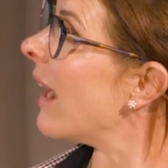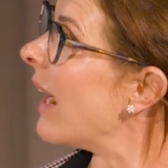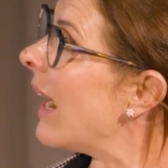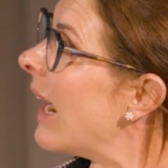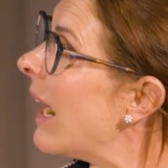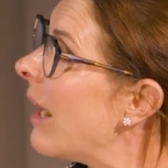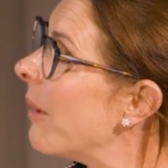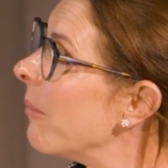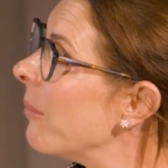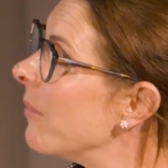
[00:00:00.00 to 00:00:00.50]

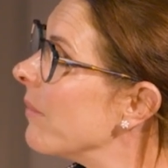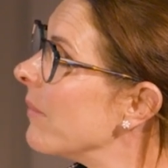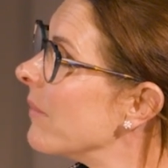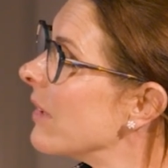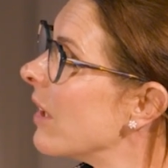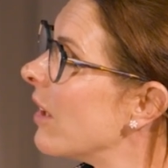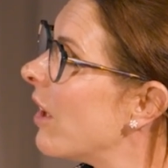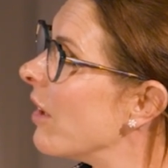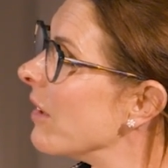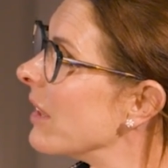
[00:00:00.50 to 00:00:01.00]
On
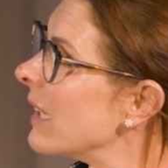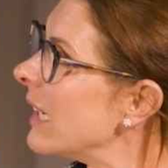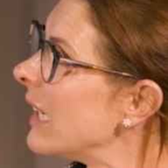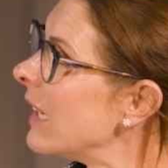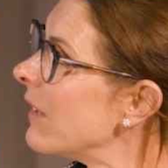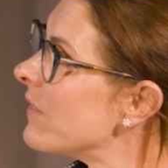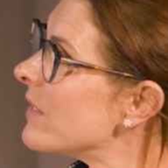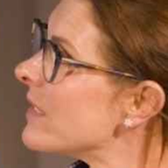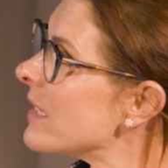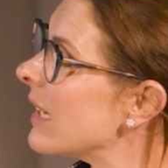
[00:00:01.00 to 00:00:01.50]
the
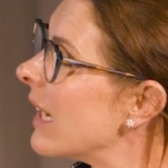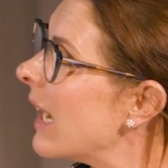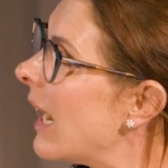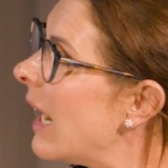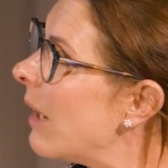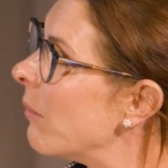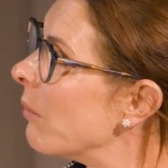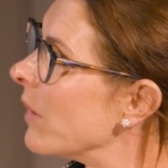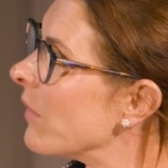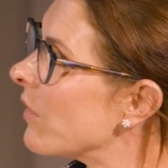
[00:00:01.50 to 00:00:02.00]
left,
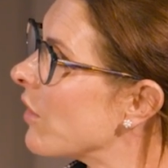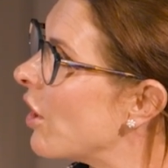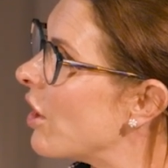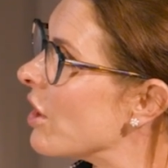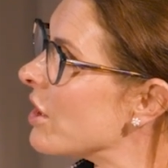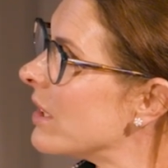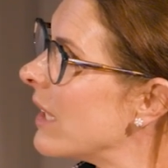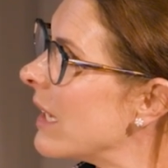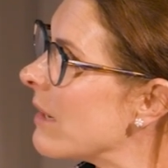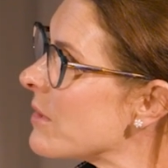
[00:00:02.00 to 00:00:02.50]
we've
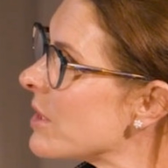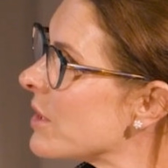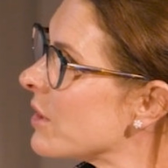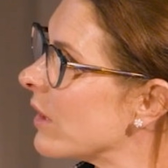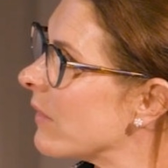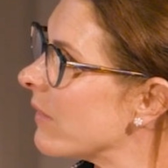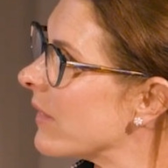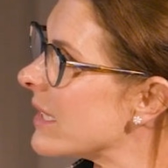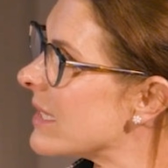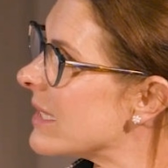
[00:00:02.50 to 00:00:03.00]
got that
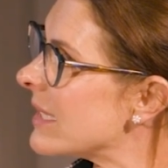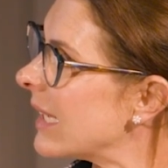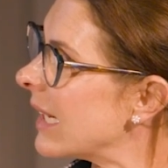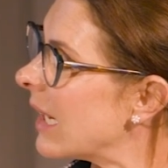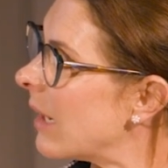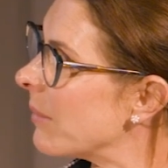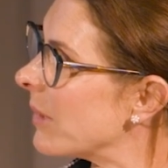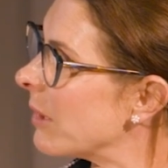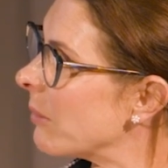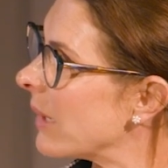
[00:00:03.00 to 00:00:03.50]
sort of the
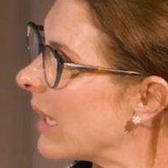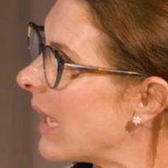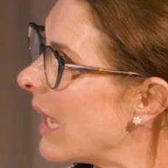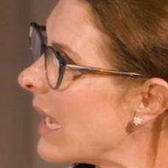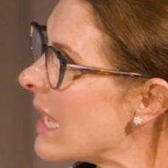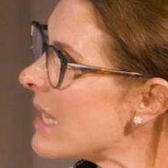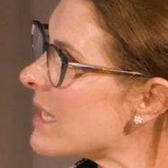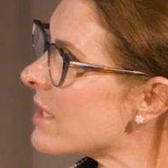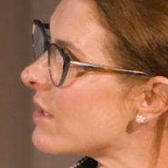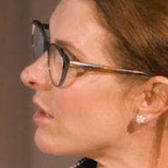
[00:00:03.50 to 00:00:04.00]
setup that we
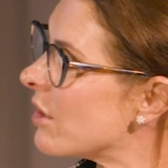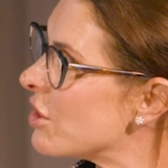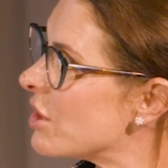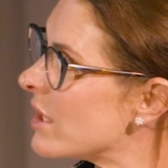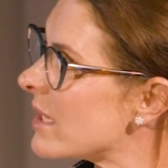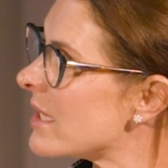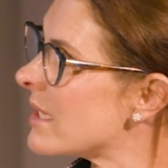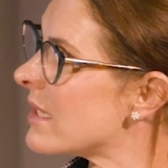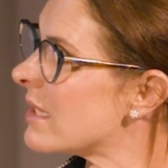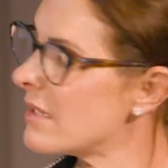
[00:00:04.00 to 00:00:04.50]
had, so
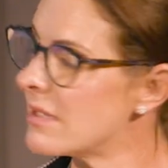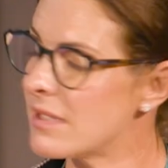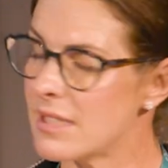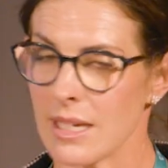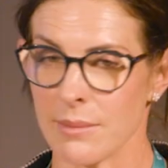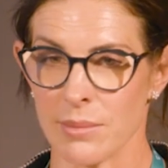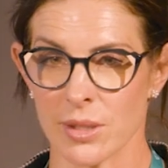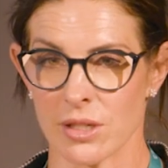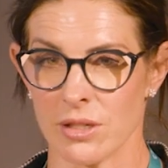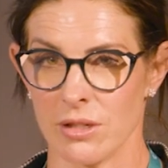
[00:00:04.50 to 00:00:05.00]
just
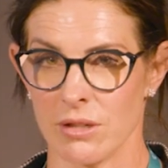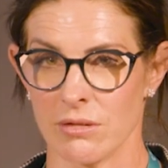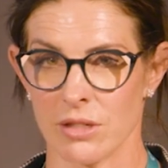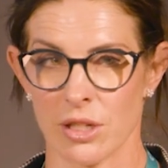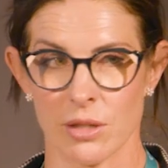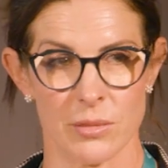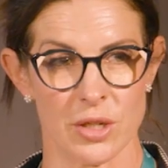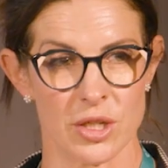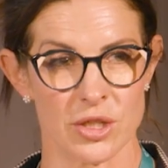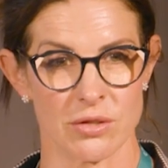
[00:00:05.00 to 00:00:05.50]
typical
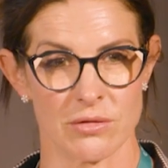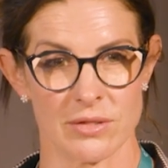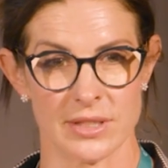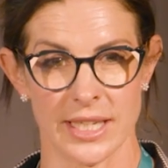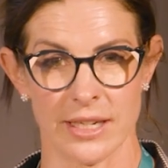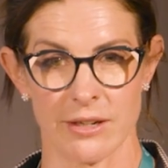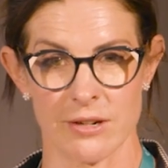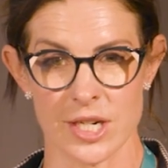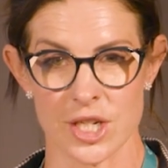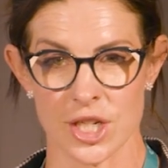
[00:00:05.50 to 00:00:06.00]
commercial
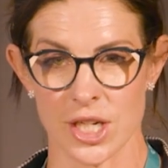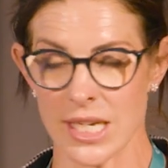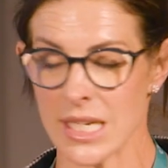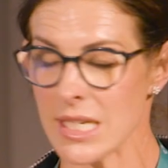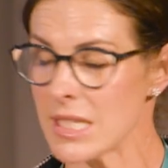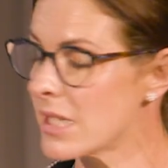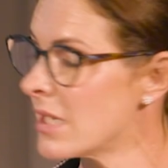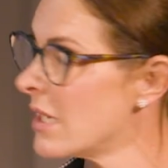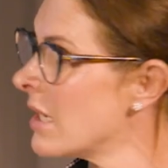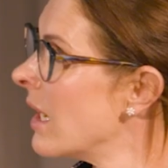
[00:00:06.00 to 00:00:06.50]
dairy
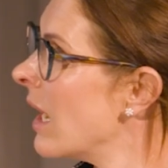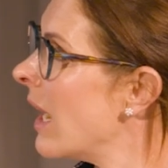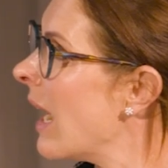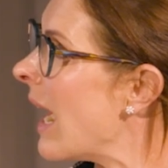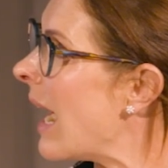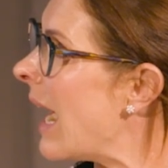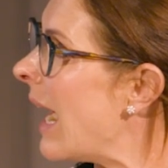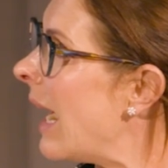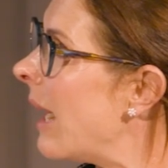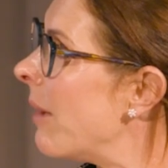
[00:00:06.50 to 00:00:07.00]
shed.
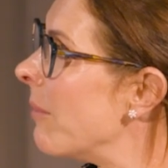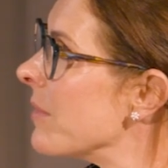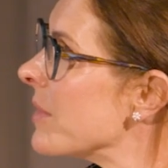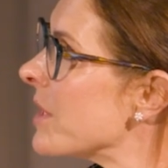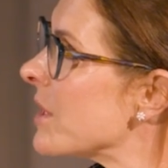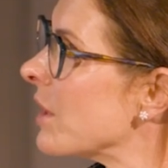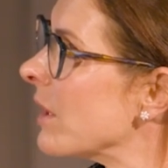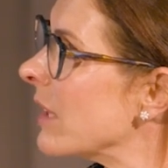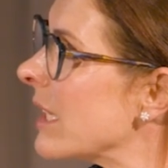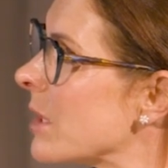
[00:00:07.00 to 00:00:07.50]

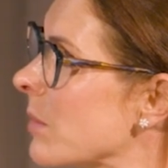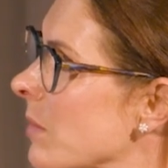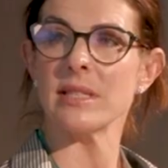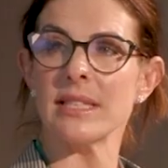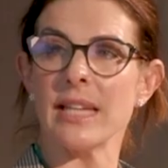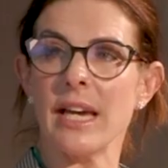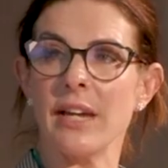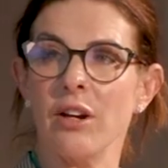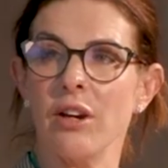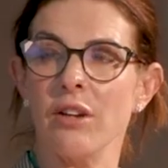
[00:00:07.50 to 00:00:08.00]
So this
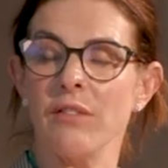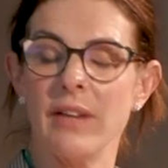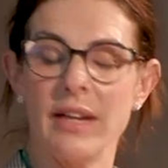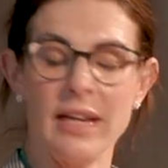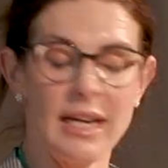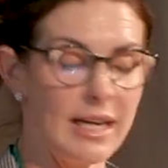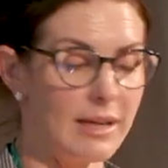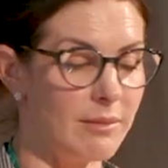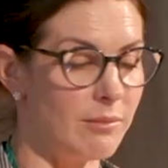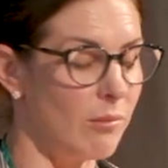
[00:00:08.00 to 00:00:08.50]
was done over
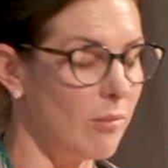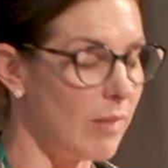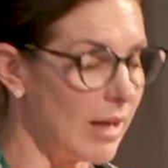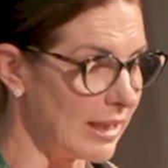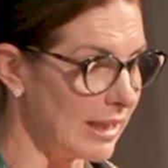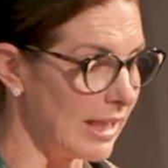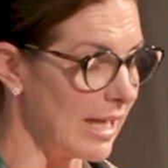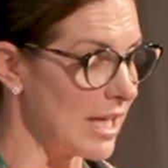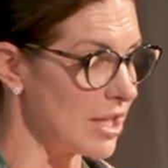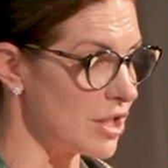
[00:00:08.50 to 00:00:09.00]

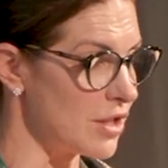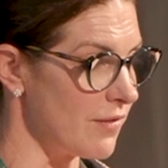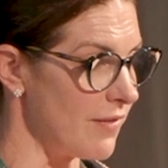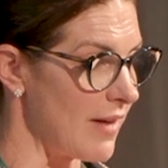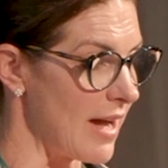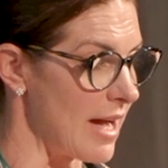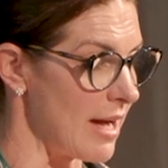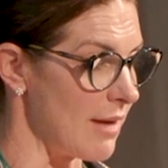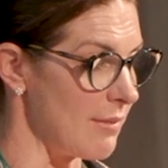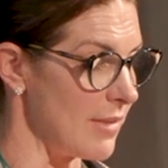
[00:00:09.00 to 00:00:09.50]
one large
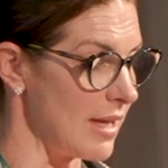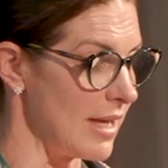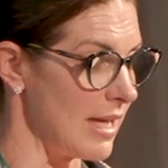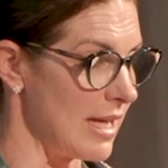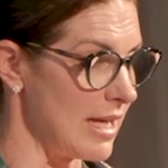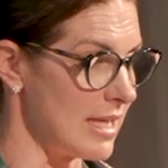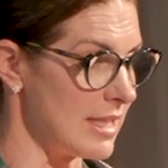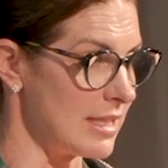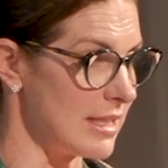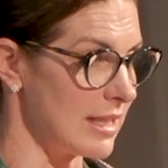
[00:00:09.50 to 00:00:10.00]
farm
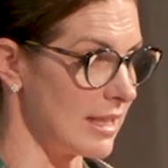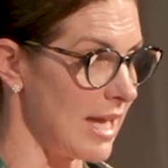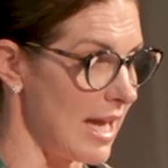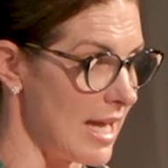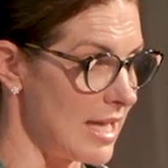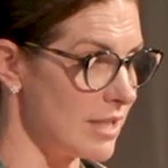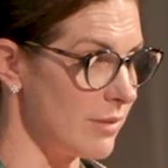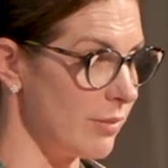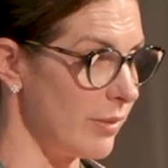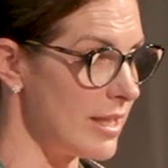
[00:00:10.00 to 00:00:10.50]
in
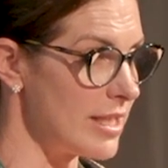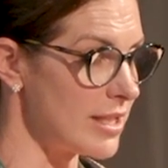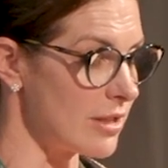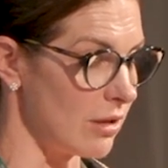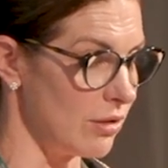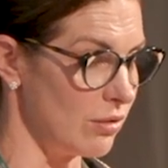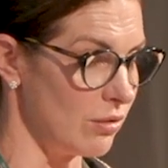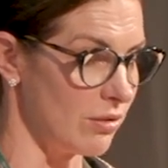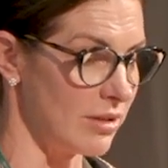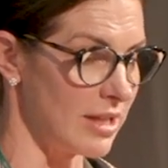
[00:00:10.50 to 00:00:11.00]
Canterbury,
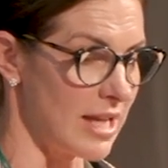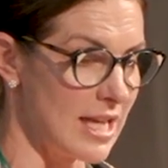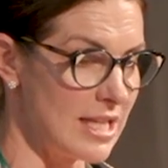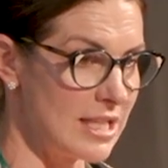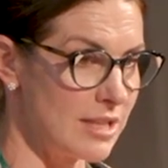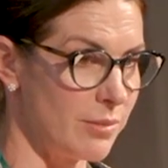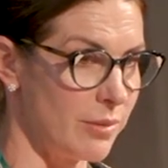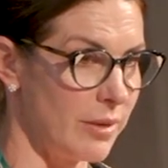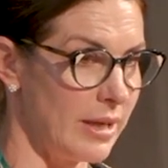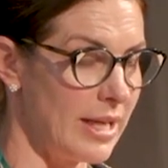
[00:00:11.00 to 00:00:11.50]
so North
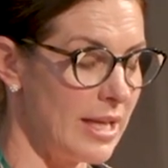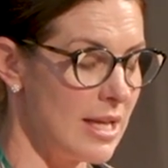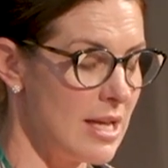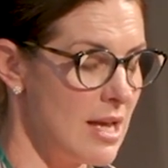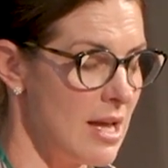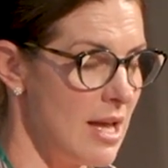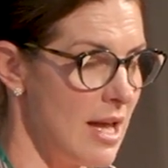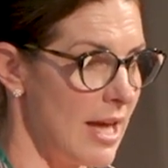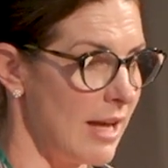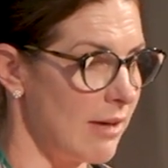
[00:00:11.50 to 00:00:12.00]
Canterbury,
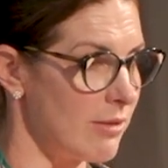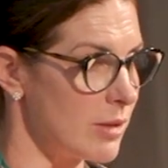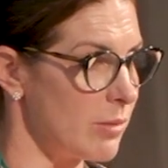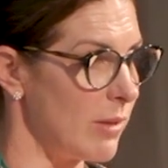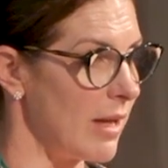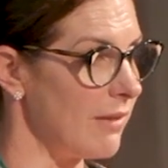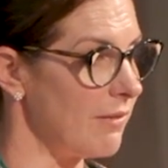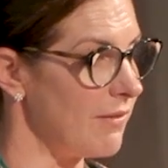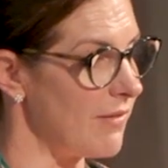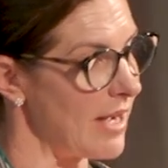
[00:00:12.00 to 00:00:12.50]
and it was
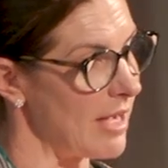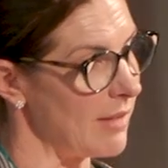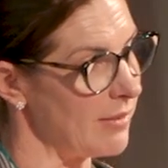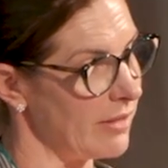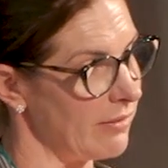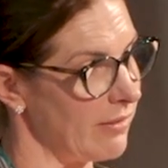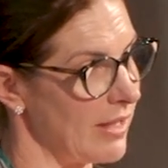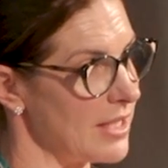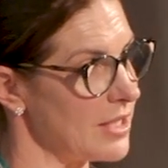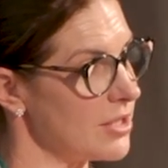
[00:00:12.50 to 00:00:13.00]
one farm
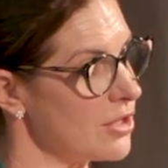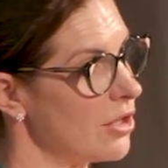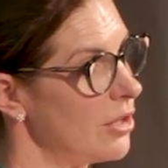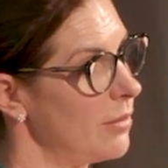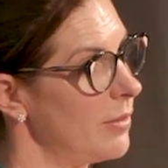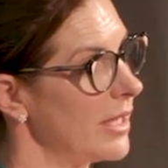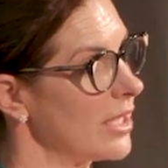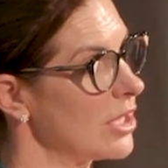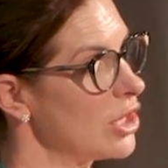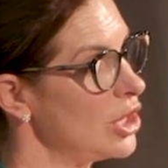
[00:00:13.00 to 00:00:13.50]
that runs
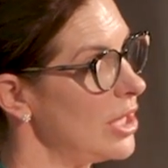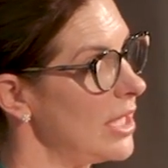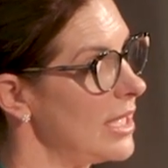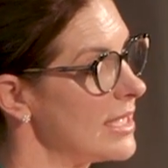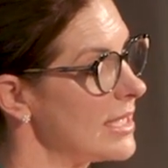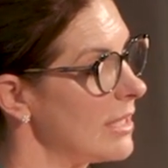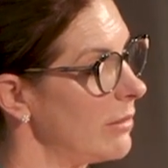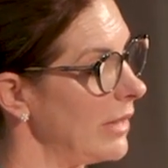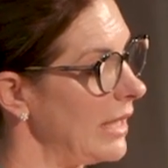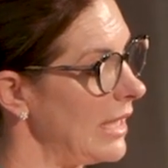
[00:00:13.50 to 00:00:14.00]
two big
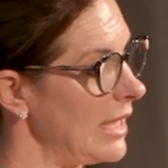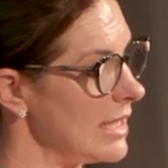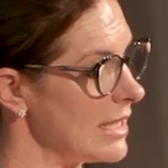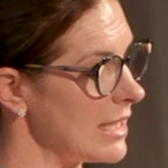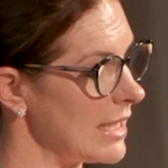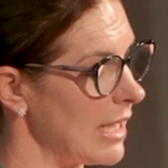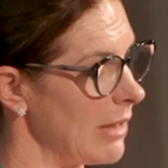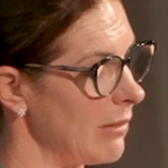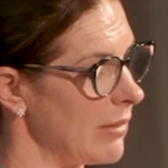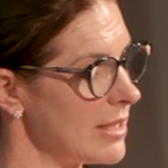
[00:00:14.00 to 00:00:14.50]
sheds, and we
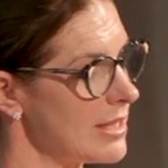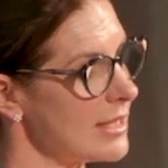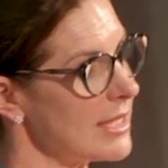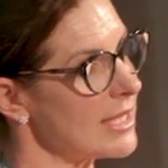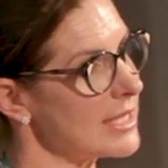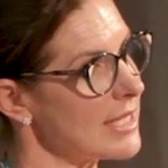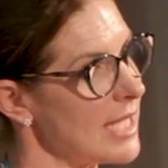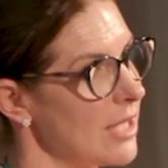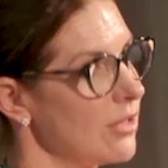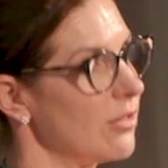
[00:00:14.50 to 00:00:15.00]
ended up with
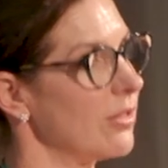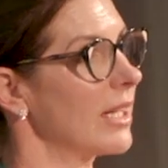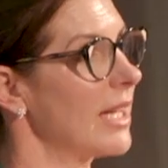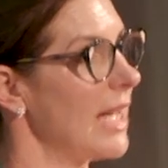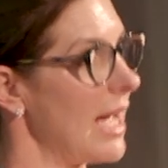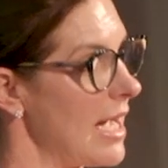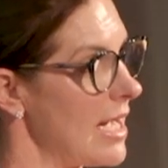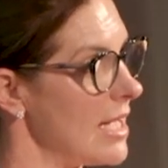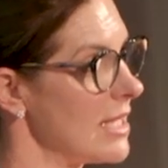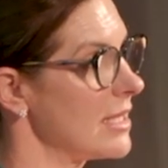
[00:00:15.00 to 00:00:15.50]
600
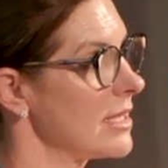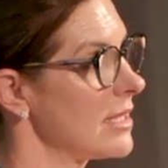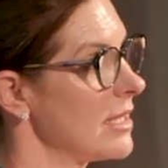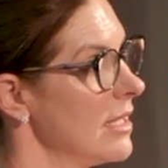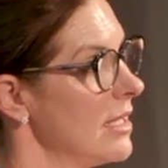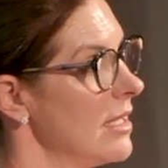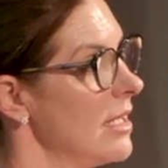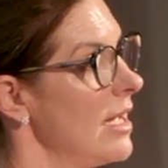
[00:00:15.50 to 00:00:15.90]
cows